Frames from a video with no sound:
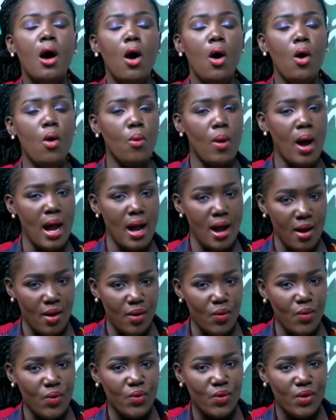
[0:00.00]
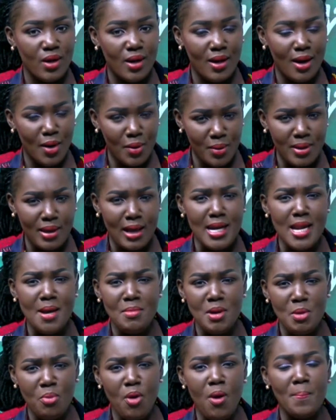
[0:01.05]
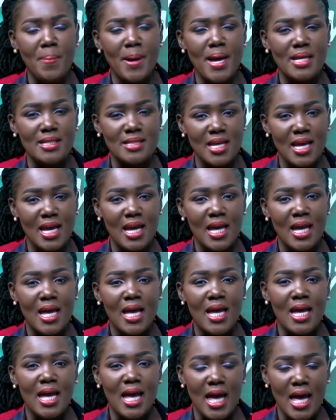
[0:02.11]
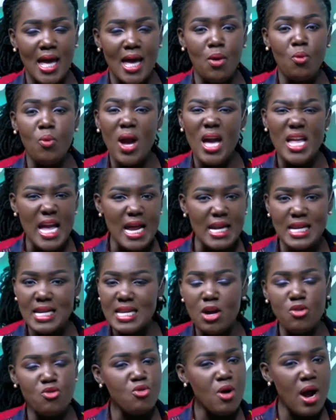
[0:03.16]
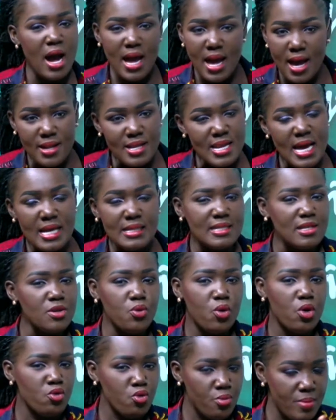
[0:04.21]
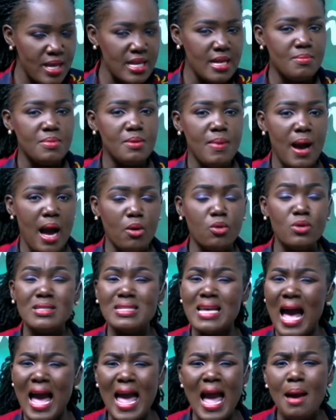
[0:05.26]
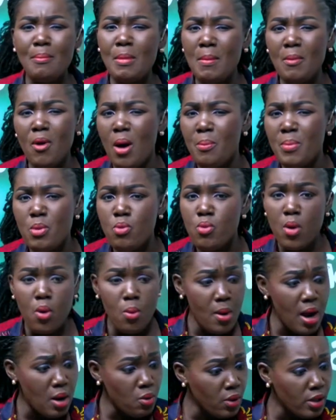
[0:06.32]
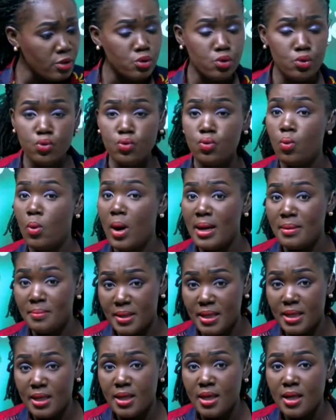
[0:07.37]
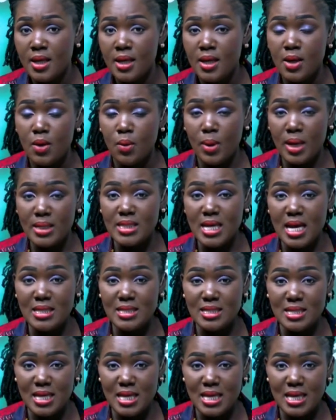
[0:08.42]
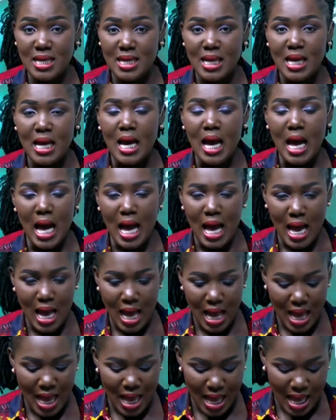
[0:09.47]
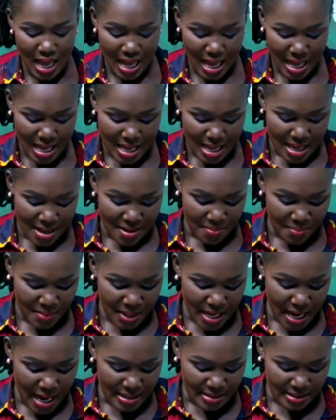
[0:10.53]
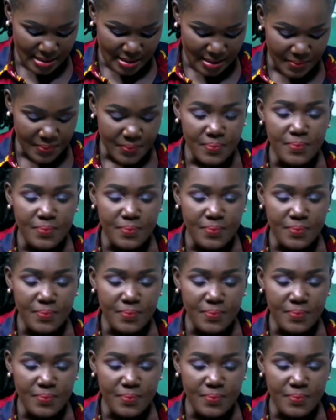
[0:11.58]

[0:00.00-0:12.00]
Oh, wow. Okay, and I may bump, I say. When yan and the cry a day sick or no baby back when say I am memo be 1, 1 to 2, 1 be what I say? Aha, medasi.